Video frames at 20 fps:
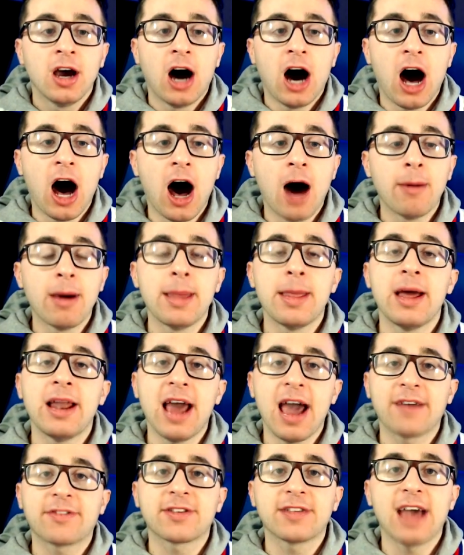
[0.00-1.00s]
And then
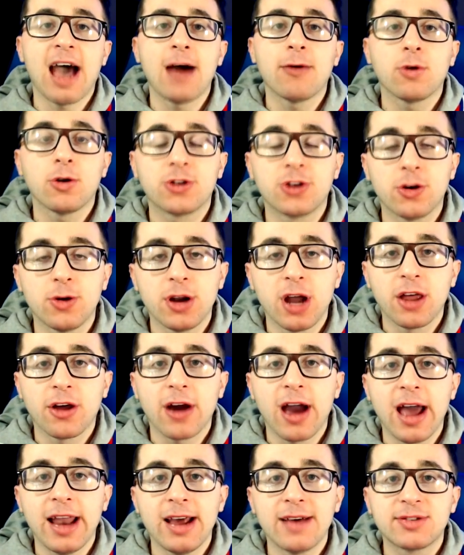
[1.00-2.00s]
after that, we will do another
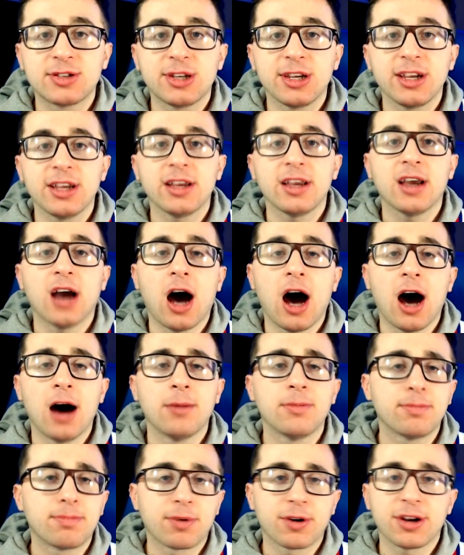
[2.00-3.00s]

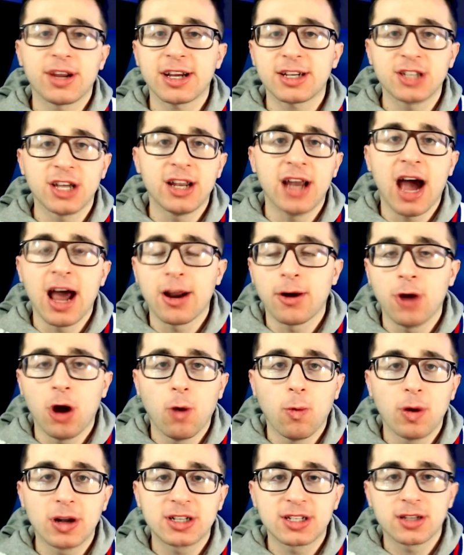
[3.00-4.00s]
NFC prediction. I don't know
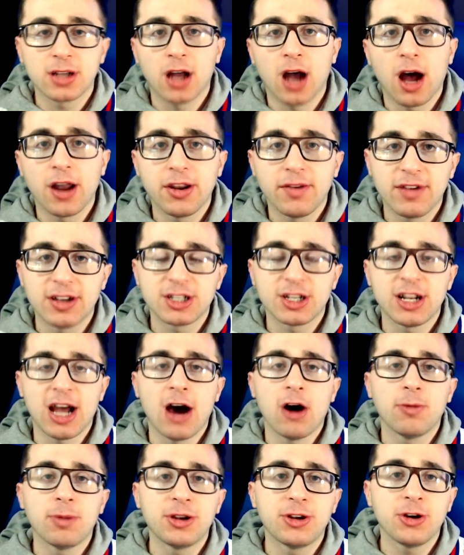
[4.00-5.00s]
which division I
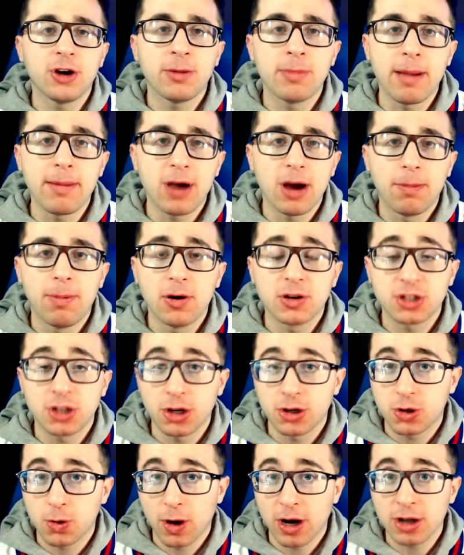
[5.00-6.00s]
will be doing. Maybe I'll post it
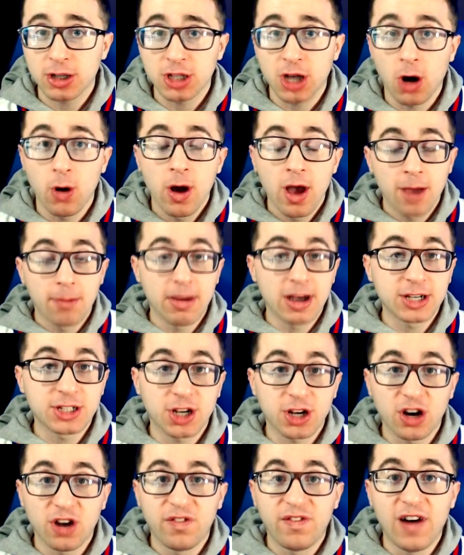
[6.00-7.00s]
on Twitter, so make sure
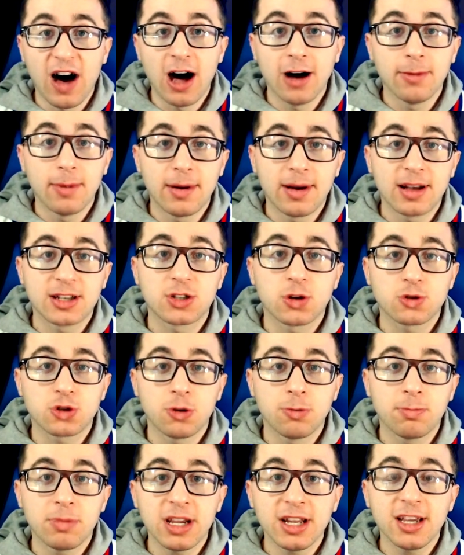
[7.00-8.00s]
to go follow me on my social
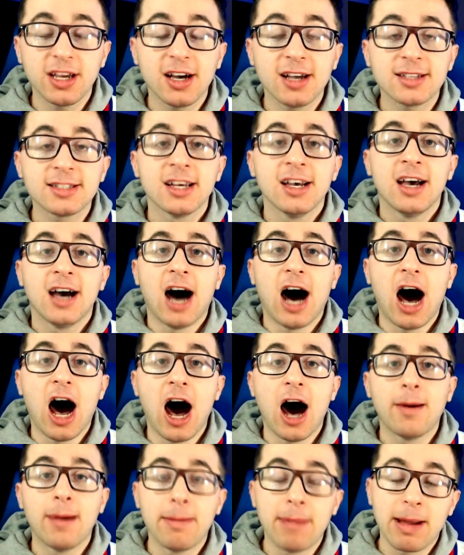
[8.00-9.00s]
medias,
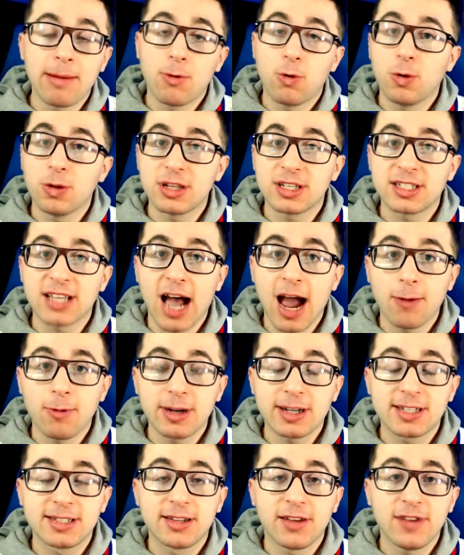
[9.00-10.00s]
and maybe we'll decide
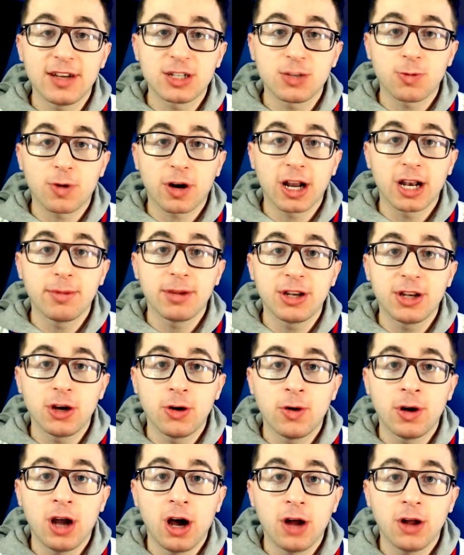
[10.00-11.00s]
which division we're going to be
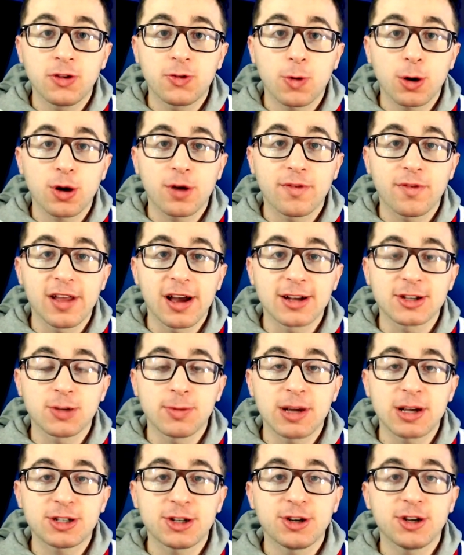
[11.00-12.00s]
doing on Twitter over there. So
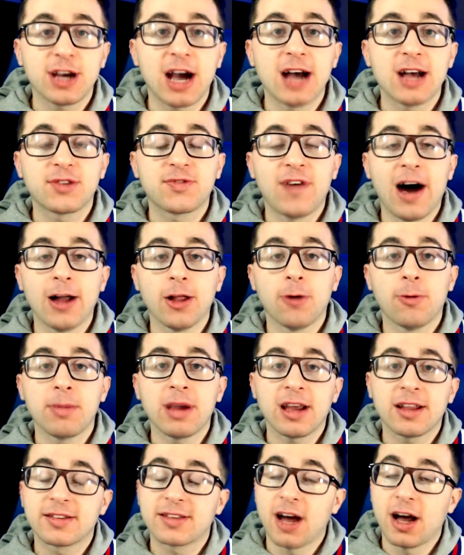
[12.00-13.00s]
make sure you guys follow me.
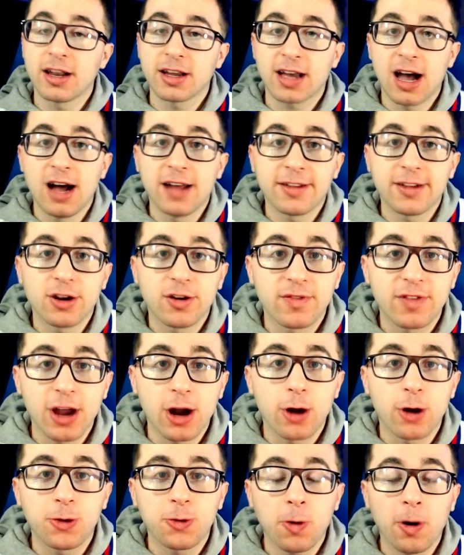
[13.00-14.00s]
There's a ton of content over there
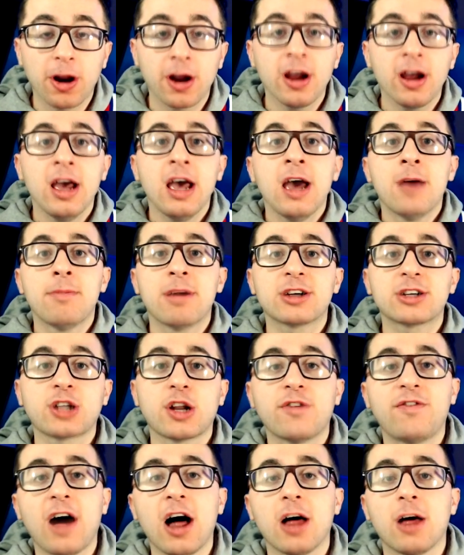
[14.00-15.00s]
on Twitter. Make sure
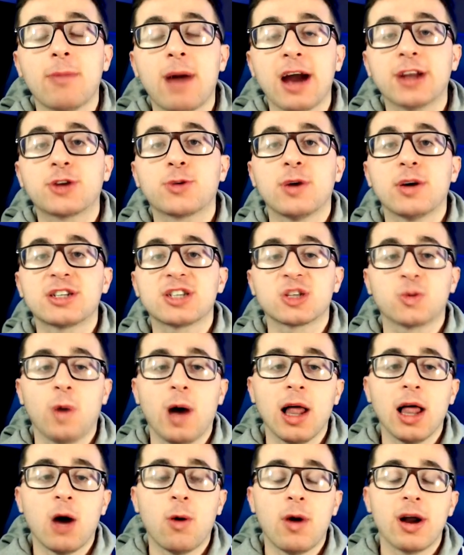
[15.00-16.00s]
to follow my Twitch as
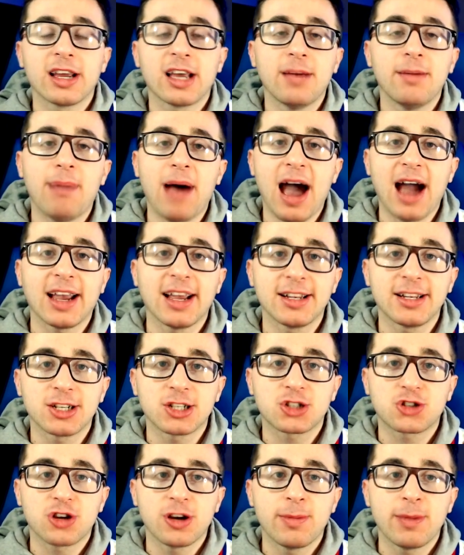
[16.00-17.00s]
well. I want to get back into
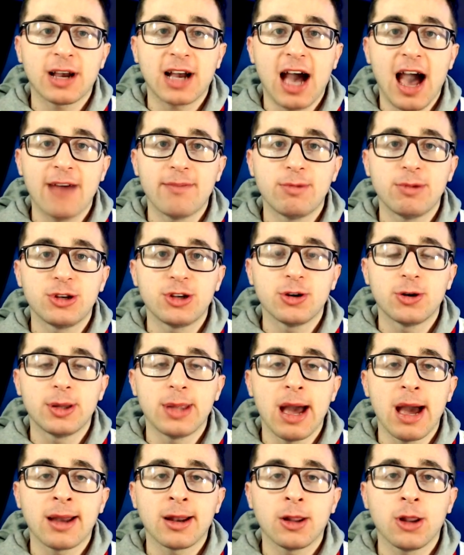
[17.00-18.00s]
streaming. I haven't been doing
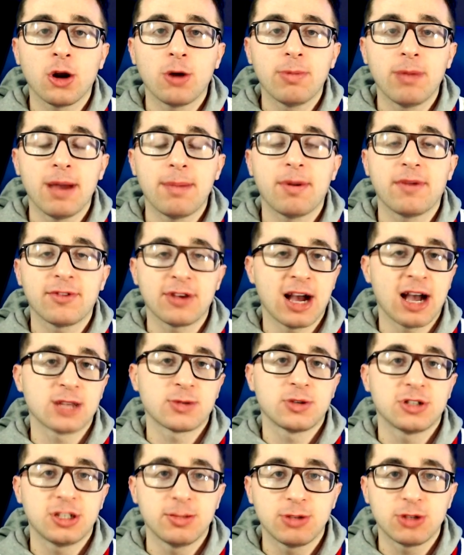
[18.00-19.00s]
that in a little bit, but if you guys
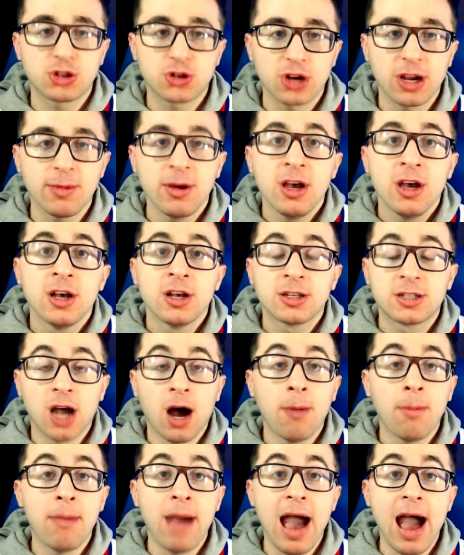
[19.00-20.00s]
want to see me stream
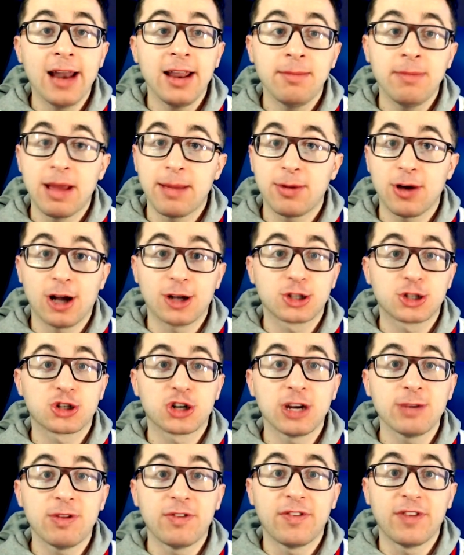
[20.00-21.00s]
some Madden, maybe I'll
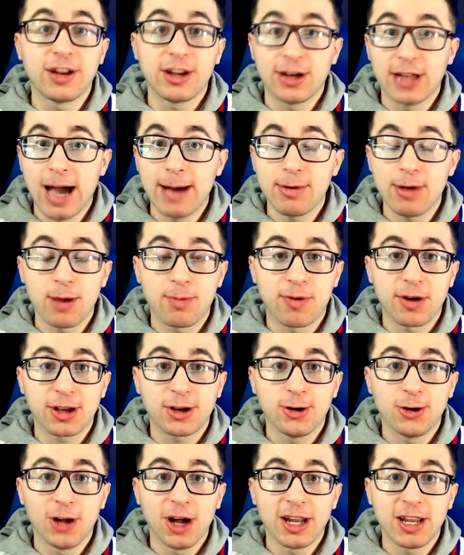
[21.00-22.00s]
stream the video. That'd be a pretty
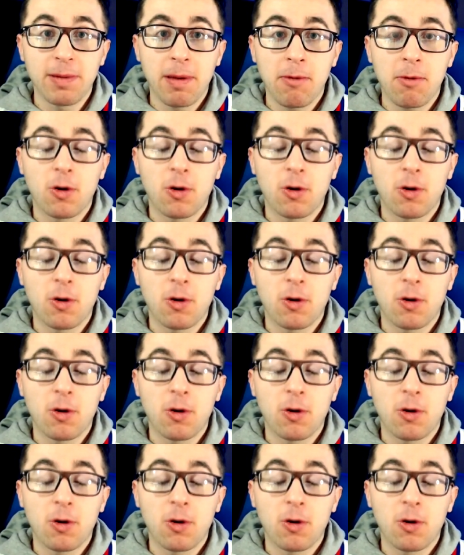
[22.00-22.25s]
cool idea. Maybe one